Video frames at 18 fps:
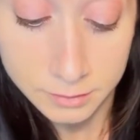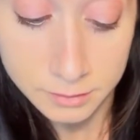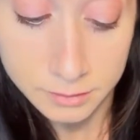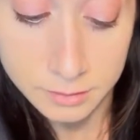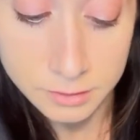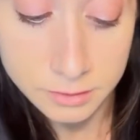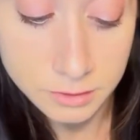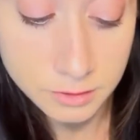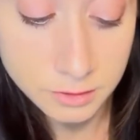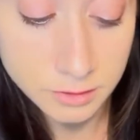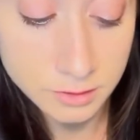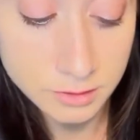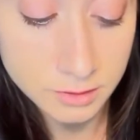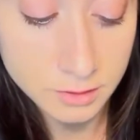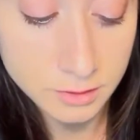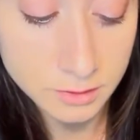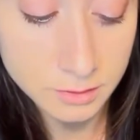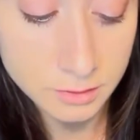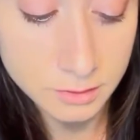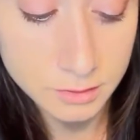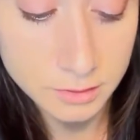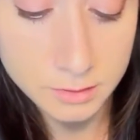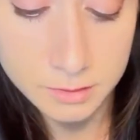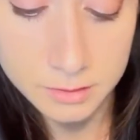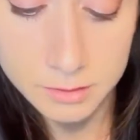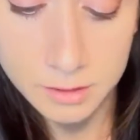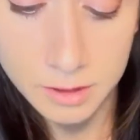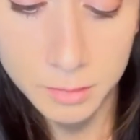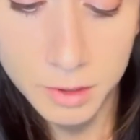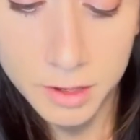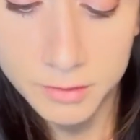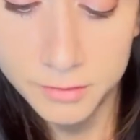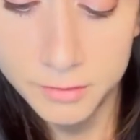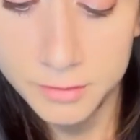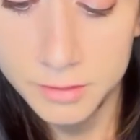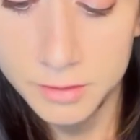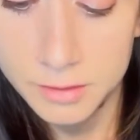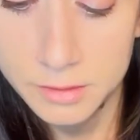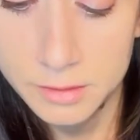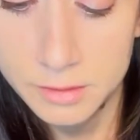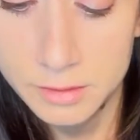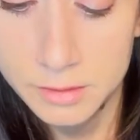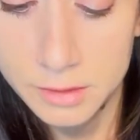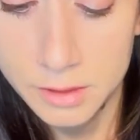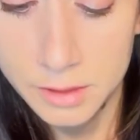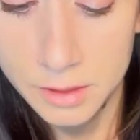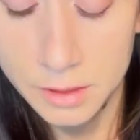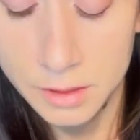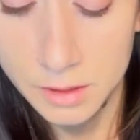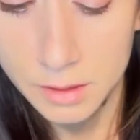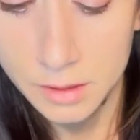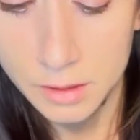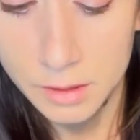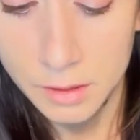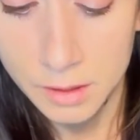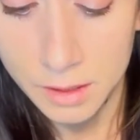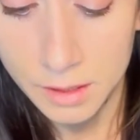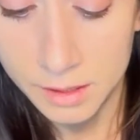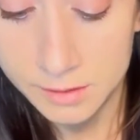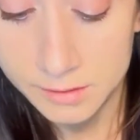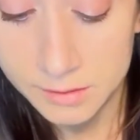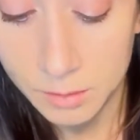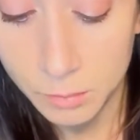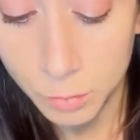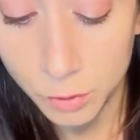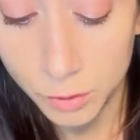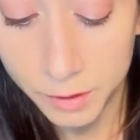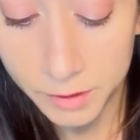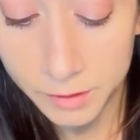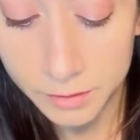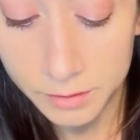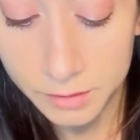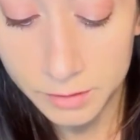should come off at some point.